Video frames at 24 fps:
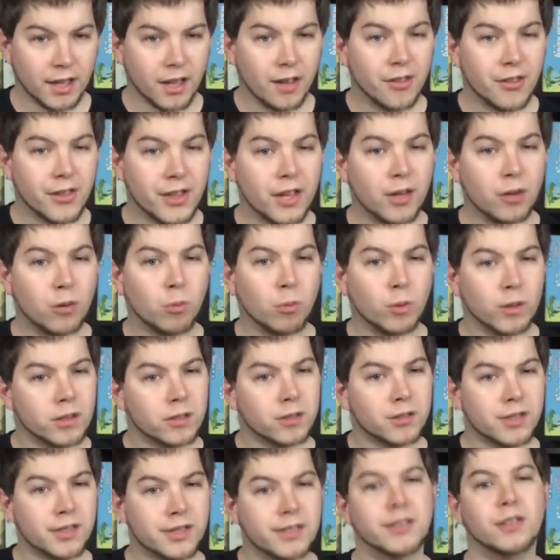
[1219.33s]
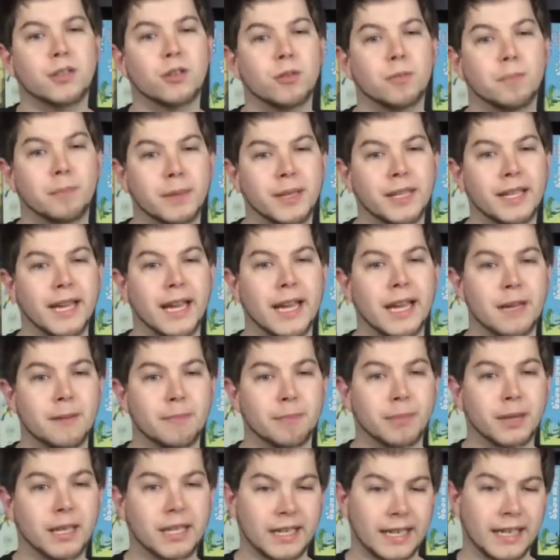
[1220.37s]
There will still be a
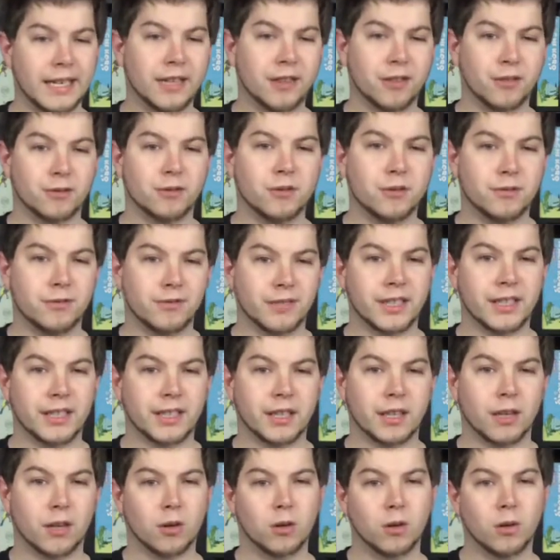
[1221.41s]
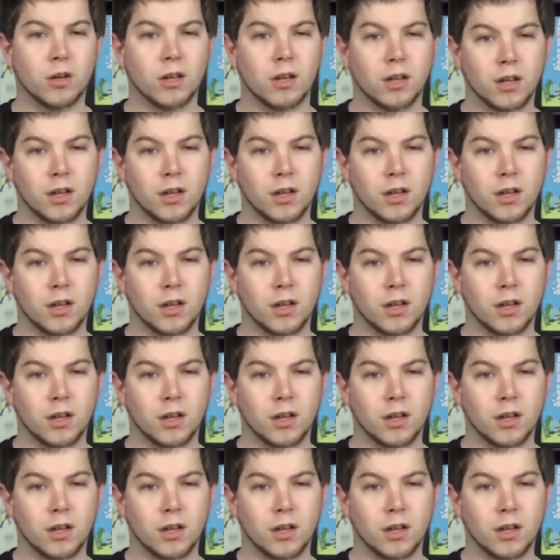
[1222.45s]
playthrough video